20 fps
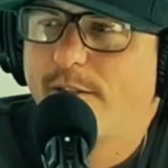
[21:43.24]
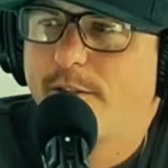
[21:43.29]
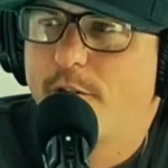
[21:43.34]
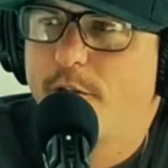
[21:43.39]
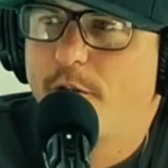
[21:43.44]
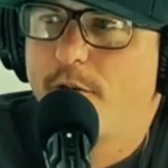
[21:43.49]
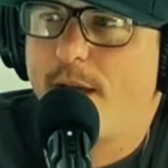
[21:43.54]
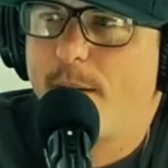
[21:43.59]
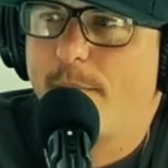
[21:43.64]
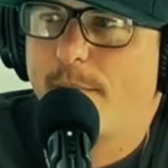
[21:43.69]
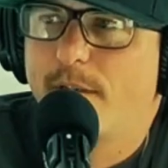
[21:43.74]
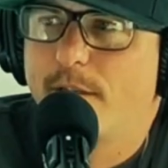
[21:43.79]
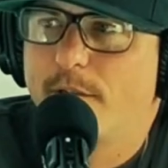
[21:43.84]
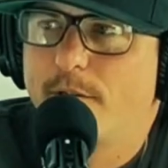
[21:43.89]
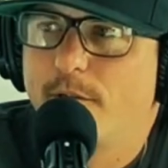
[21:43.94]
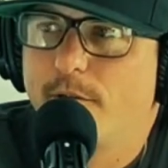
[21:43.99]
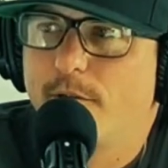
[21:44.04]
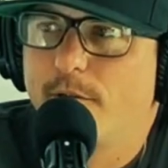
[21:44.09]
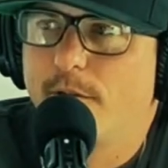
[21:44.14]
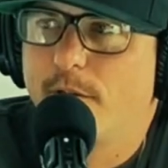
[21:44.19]
you do that? Because
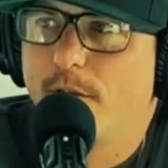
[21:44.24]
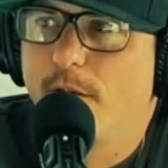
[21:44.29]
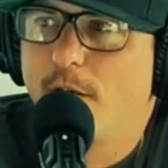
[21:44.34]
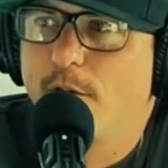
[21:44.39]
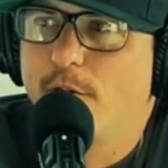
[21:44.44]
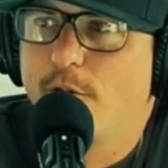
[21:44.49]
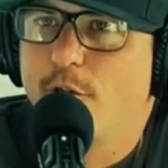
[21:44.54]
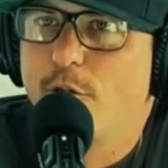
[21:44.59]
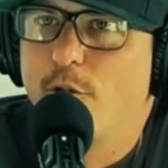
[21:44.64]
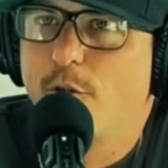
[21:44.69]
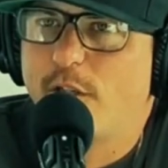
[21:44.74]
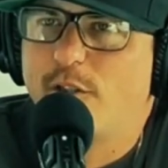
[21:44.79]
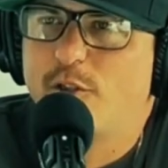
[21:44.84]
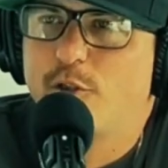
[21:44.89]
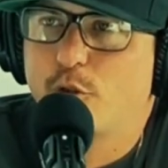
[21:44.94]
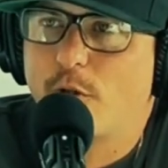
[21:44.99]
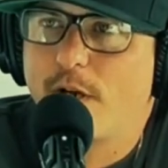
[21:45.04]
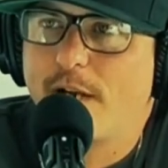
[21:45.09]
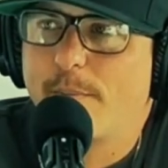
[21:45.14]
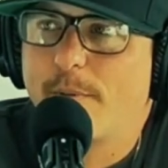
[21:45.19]
you could
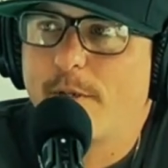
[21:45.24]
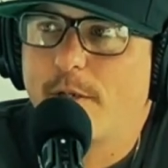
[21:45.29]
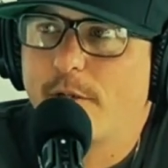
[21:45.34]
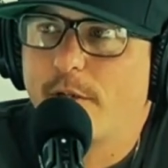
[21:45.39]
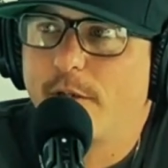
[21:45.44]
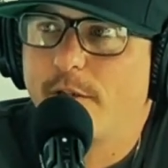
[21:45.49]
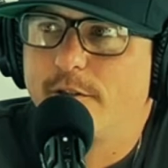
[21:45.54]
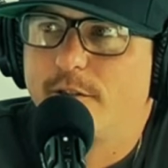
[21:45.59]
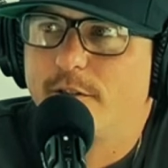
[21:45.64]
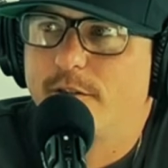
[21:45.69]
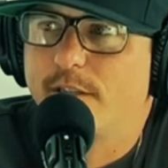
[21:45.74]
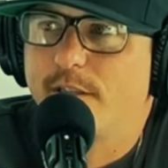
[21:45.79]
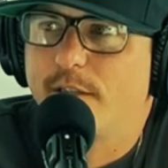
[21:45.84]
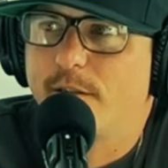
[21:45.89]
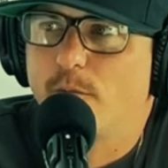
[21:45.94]
drink, but you couldn't just get